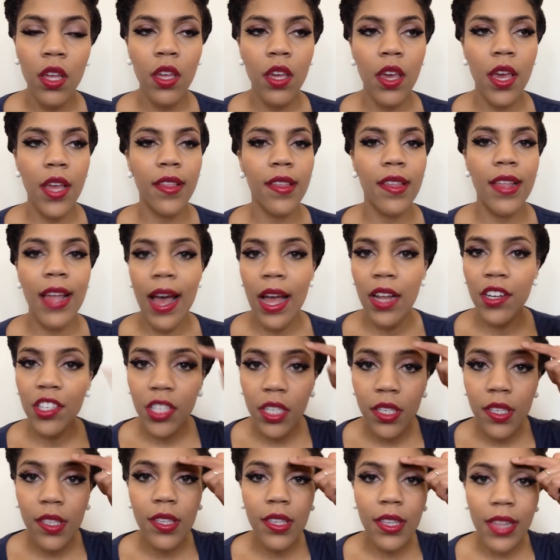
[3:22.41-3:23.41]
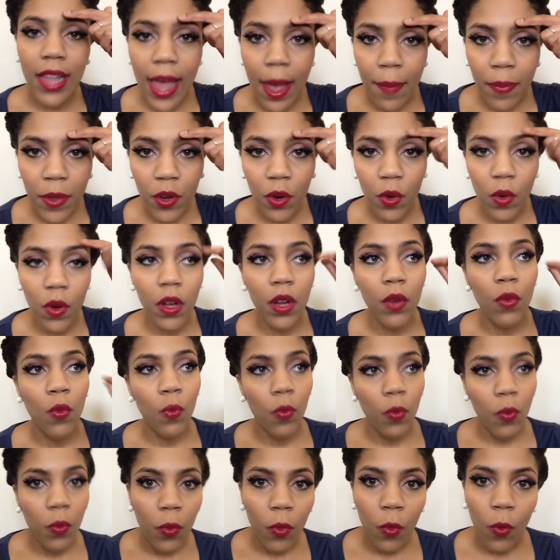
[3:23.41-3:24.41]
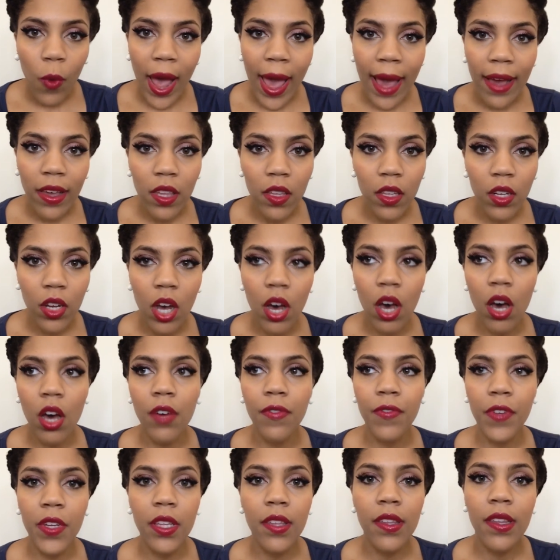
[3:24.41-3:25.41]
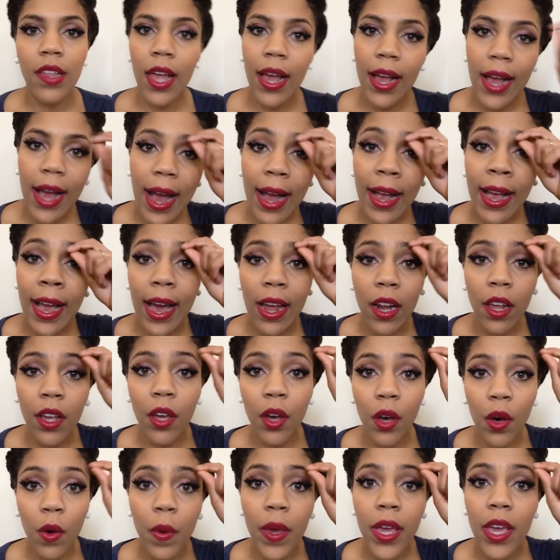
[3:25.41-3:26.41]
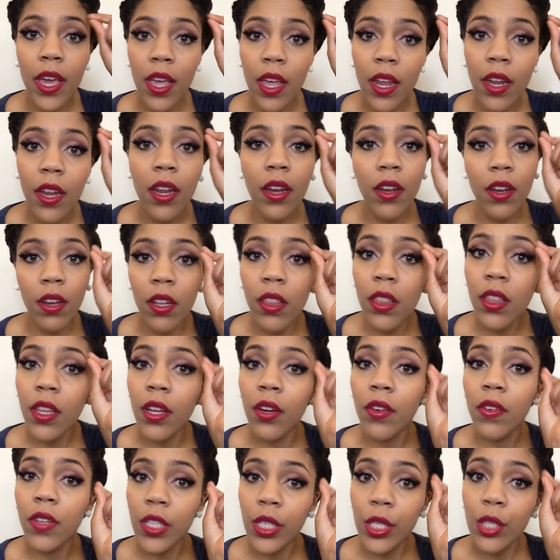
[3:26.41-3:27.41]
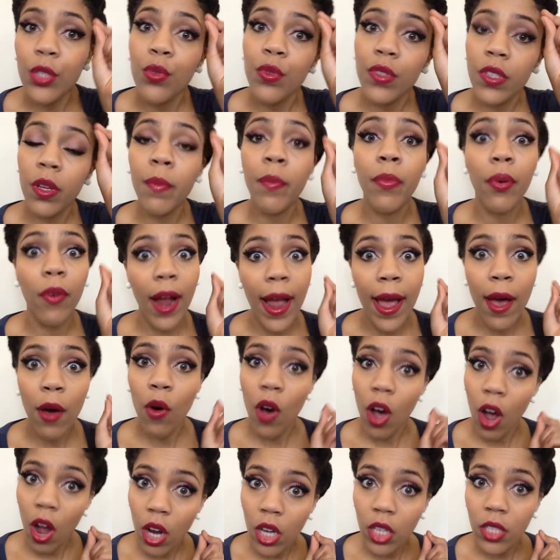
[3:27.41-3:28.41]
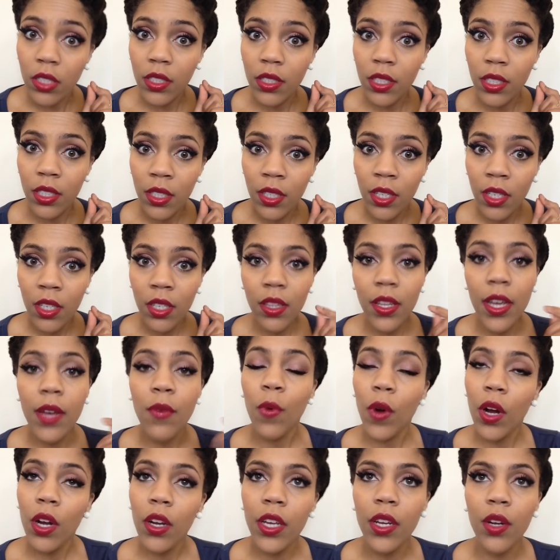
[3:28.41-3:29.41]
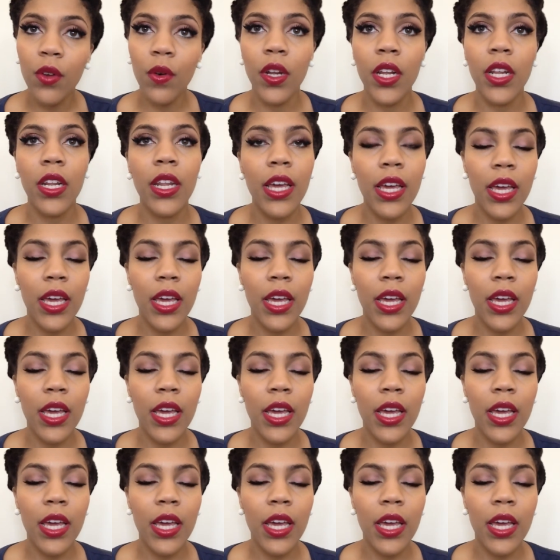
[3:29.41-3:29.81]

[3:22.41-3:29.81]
It's not just slap it on, wax it off. It's like, I gotta go in and literally do some brow art. They working on it.